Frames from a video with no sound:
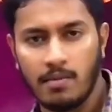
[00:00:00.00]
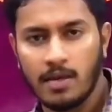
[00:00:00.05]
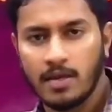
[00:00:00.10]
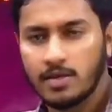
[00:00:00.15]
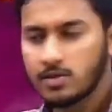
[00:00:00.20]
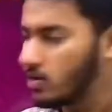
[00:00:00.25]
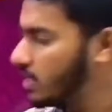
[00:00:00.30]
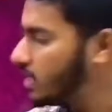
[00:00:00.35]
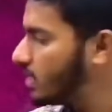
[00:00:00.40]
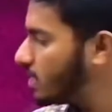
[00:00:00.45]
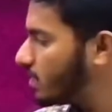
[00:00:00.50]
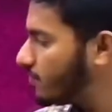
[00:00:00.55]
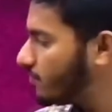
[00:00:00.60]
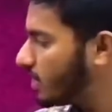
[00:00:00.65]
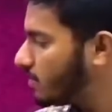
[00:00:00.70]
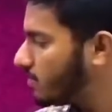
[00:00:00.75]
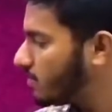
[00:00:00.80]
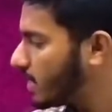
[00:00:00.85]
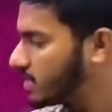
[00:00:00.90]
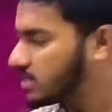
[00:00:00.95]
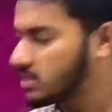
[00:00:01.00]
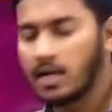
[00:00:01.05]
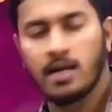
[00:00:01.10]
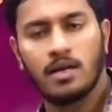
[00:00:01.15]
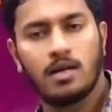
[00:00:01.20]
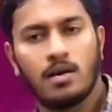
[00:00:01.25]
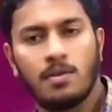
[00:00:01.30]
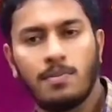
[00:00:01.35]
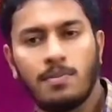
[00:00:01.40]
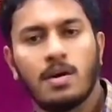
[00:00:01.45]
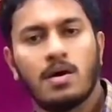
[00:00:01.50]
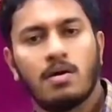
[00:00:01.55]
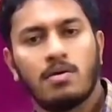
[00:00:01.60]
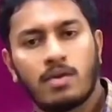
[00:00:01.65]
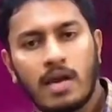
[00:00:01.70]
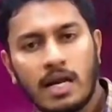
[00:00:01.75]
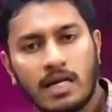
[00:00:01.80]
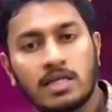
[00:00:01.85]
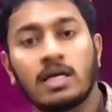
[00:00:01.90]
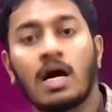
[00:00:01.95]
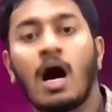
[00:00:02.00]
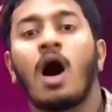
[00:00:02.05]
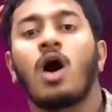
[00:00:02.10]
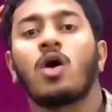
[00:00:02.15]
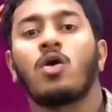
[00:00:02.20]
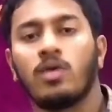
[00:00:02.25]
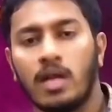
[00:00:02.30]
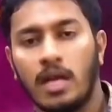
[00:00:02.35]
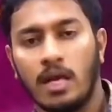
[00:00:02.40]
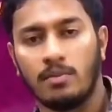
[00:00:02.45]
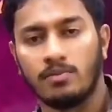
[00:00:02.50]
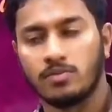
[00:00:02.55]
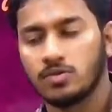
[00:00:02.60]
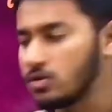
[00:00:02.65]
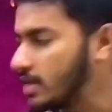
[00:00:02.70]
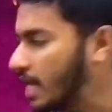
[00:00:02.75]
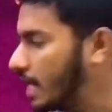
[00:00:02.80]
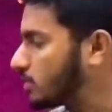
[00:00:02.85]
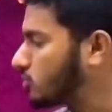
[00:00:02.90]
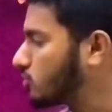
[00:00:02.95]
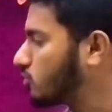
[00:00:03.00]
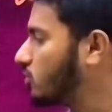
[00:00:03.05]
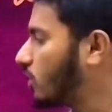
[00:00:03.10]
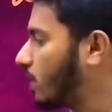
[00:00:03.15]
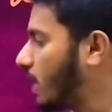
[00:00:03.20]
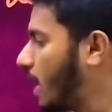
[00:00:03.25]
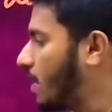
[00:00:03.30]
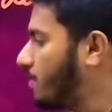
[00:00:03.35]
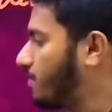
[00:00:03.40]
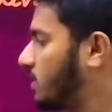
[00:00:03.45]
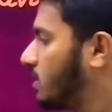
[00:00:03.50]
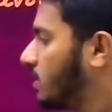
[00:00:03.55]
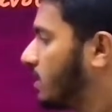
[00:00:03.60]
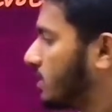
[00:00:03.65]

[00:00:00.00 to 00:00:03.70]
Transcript: So here we might end up writing our own name. So that should not happen. So